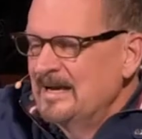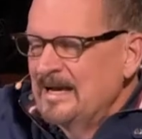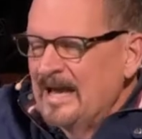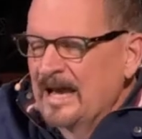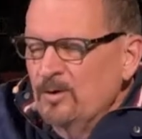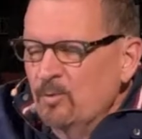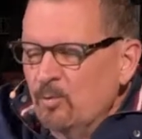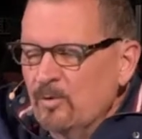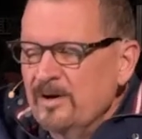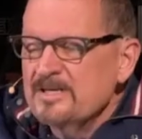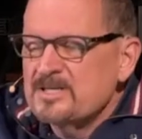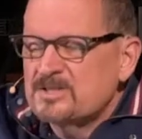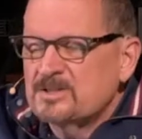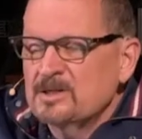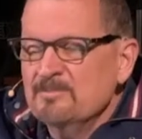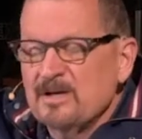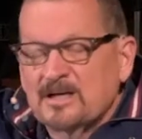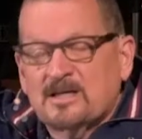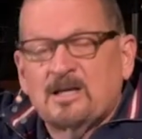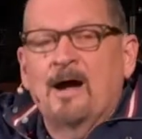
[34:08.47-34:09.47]
And
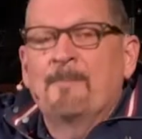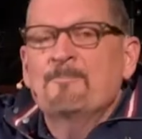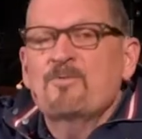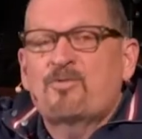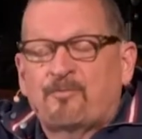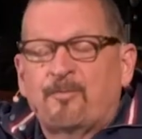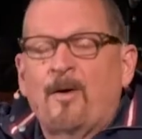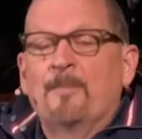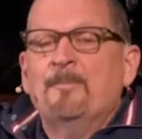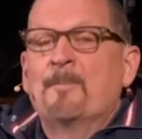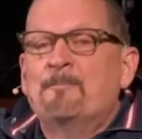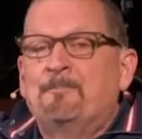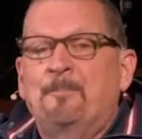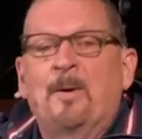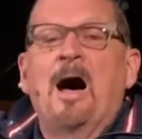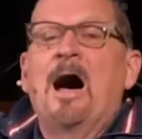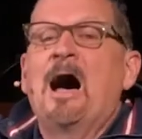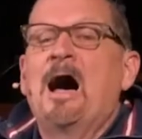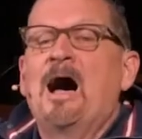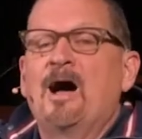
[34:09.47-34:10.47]
wisdom that comes from
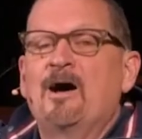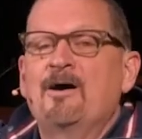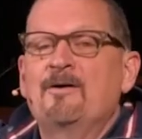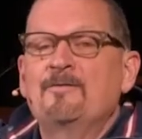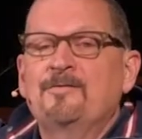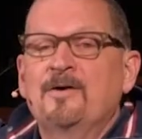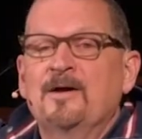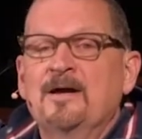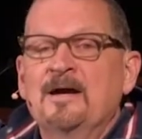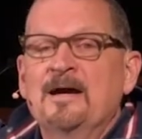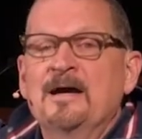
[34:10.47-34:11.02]
above